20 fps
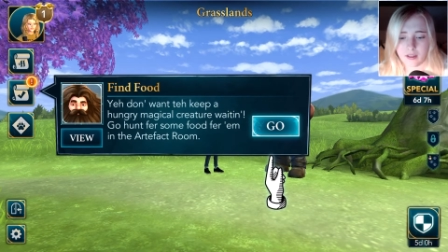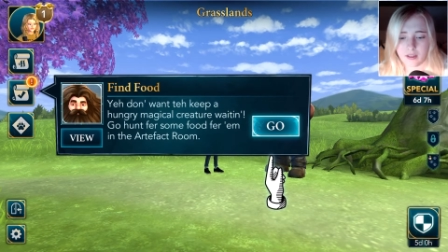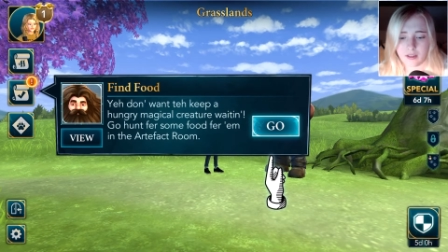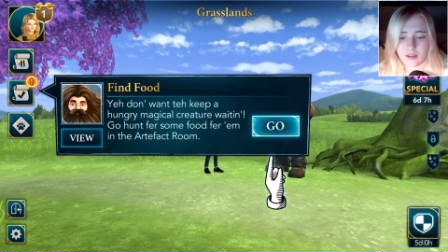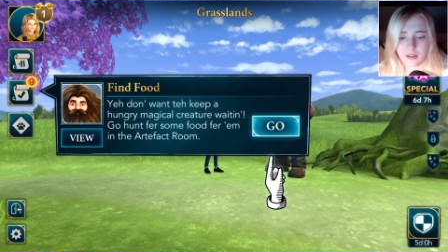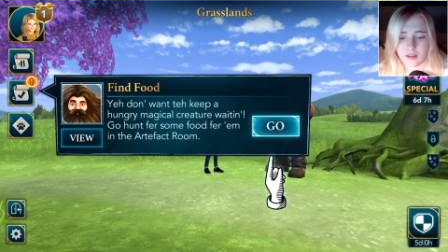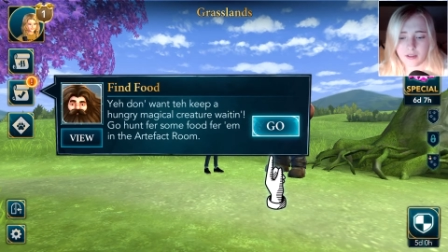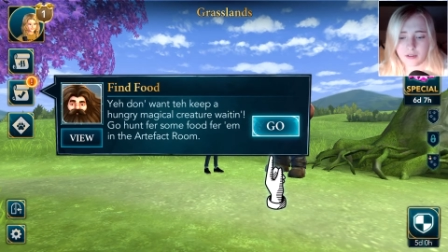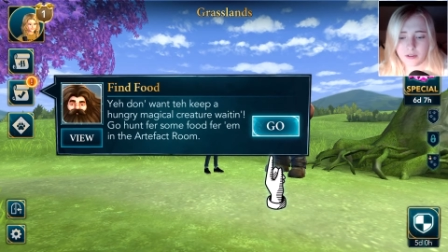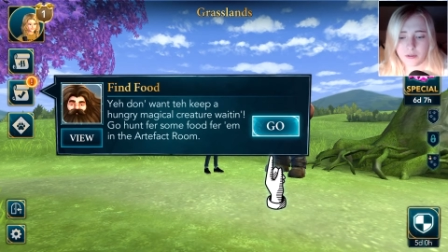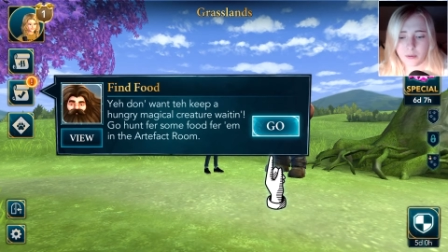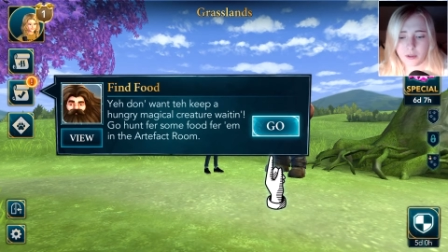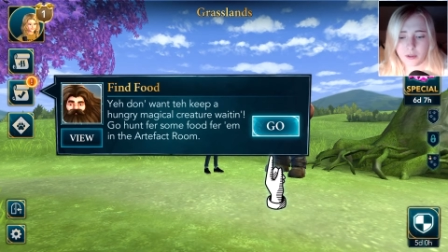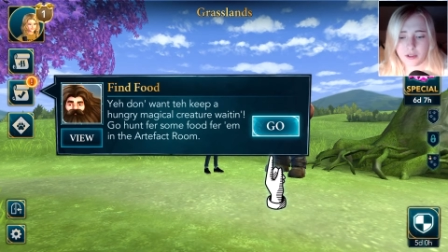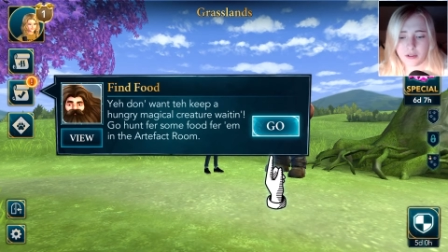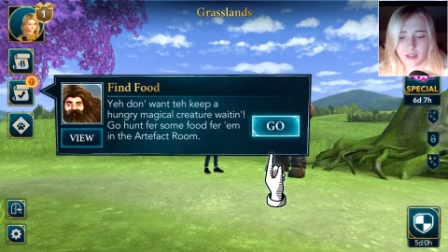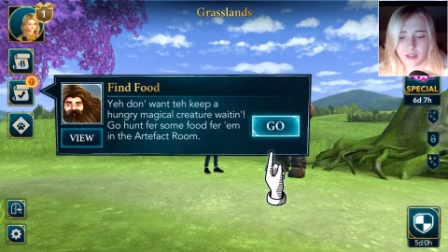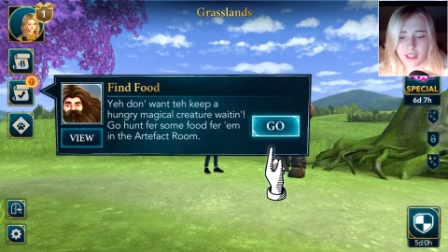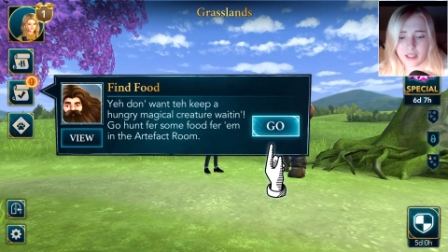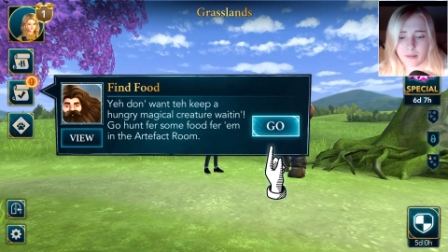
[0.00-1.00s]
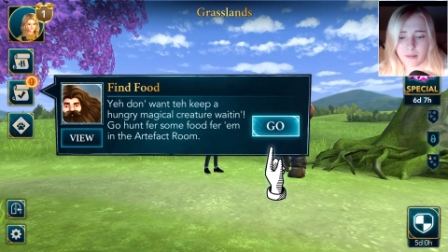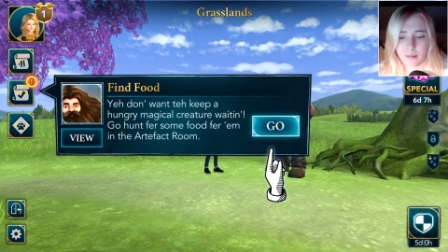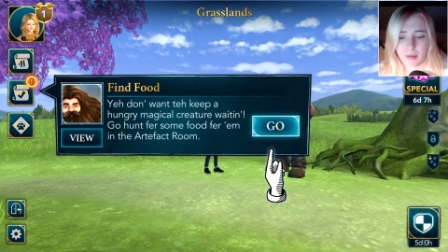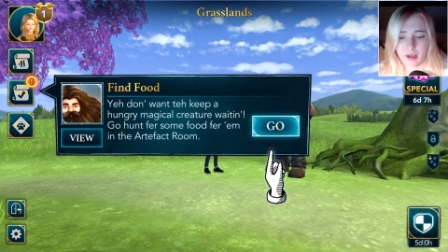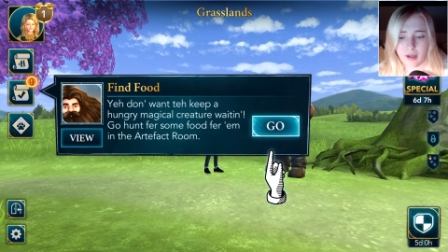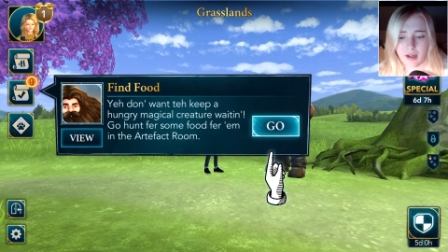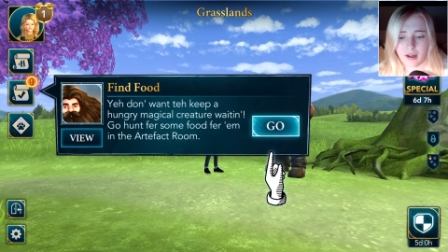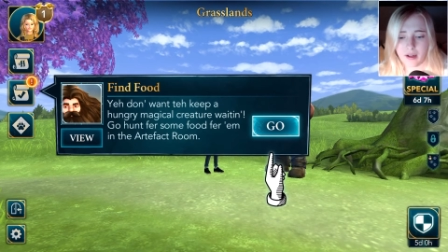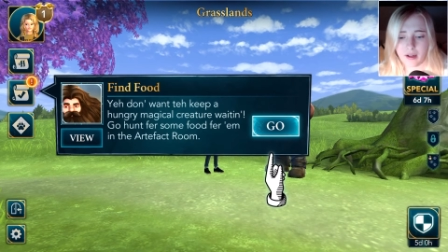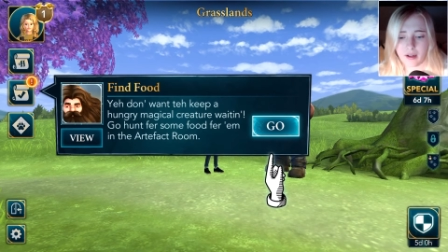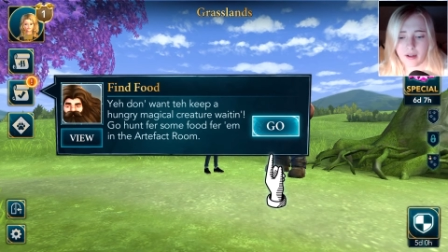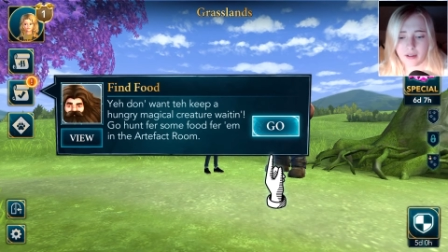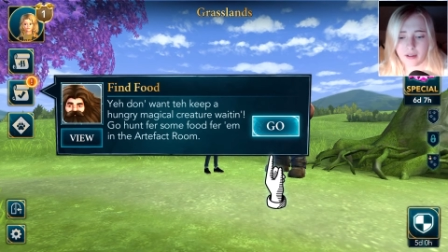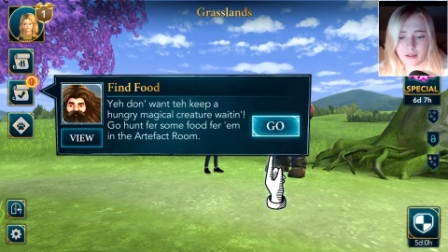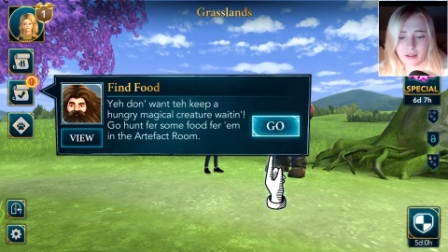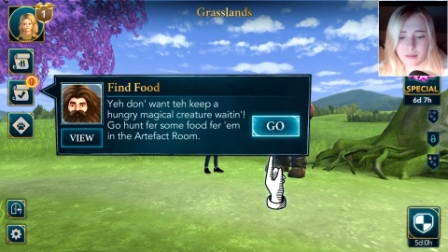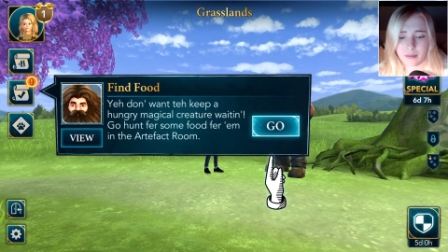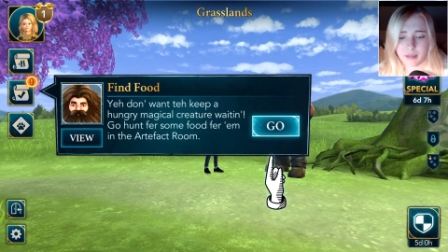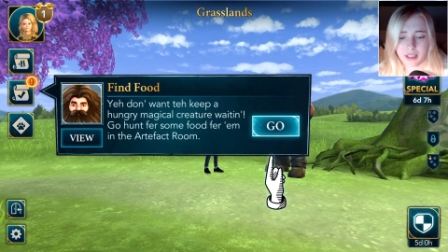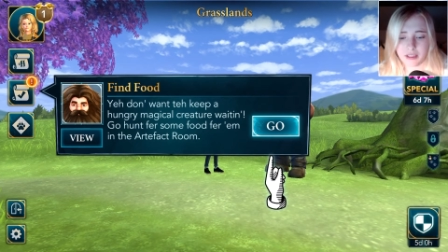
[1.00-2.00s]
You don't want to keep a
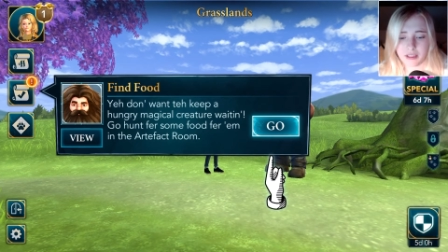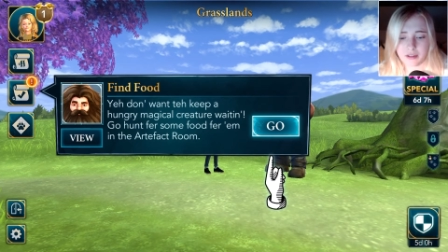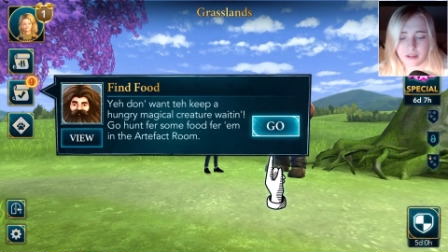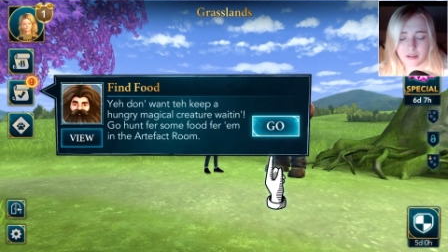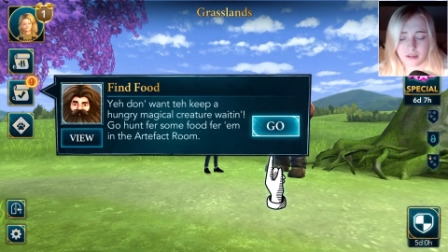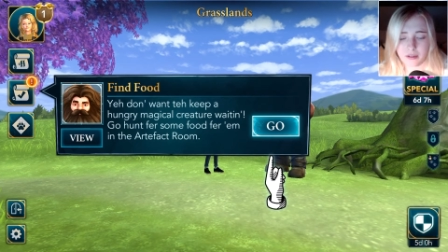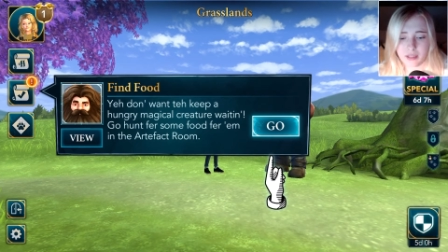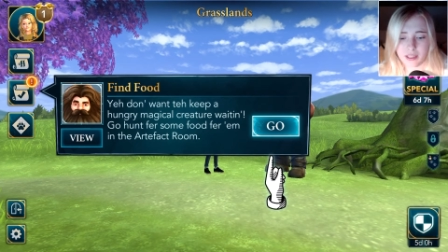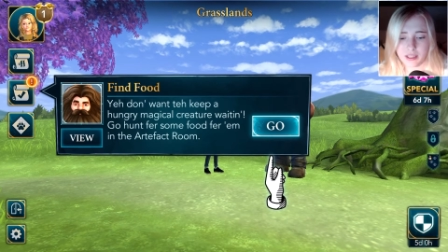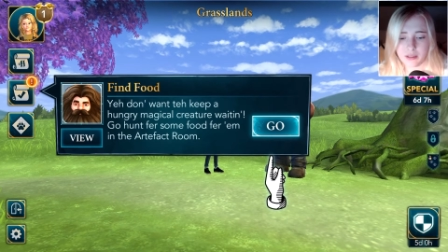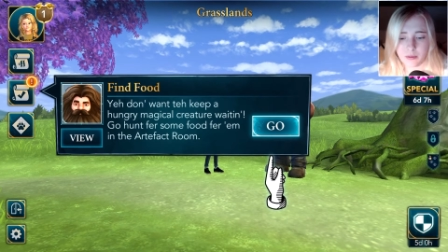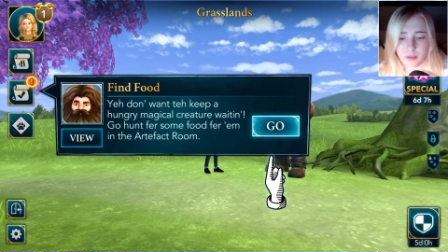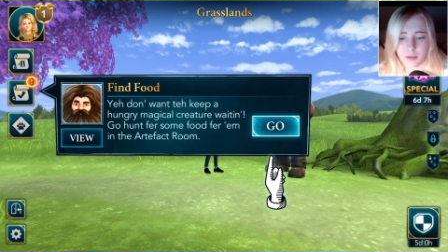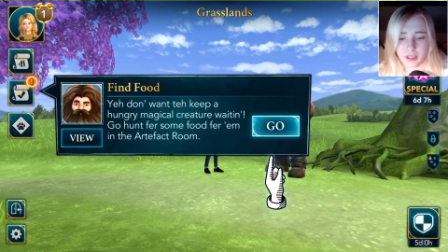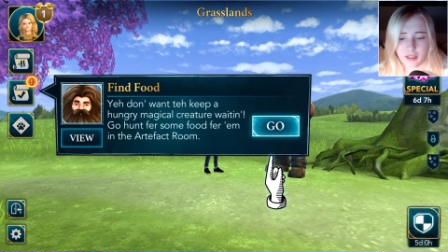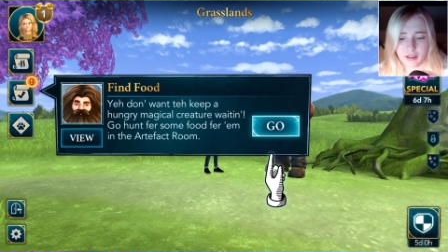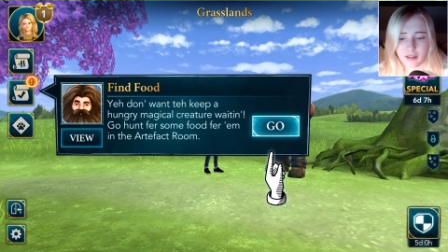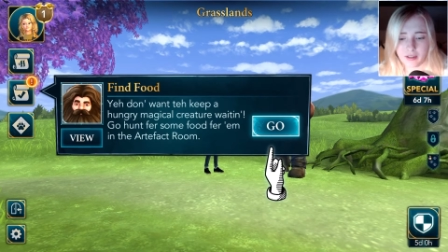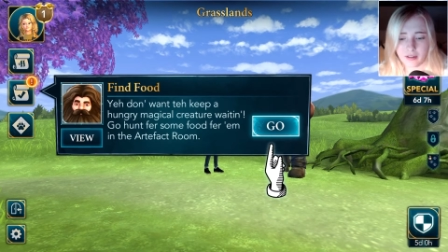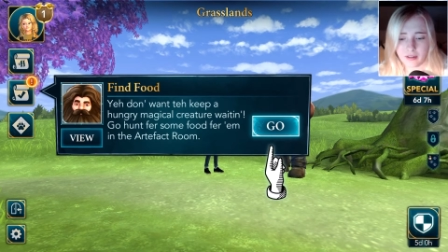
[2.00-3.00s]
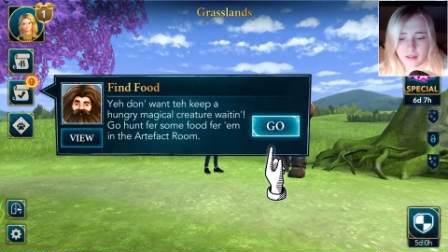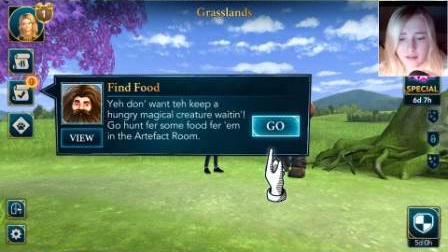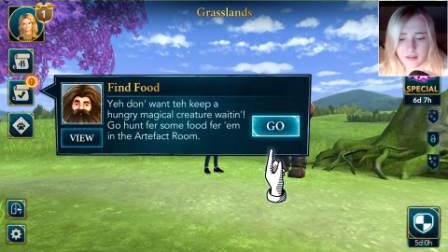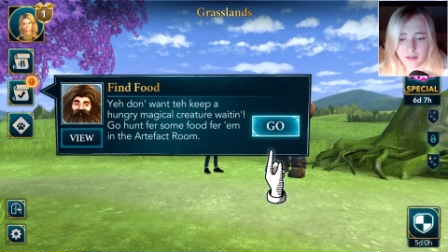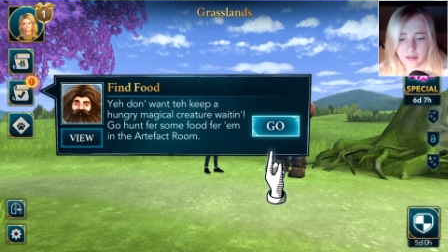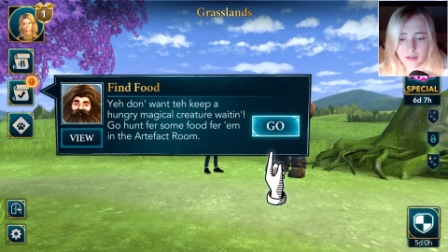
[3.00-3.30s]
hungry magical creature waiting.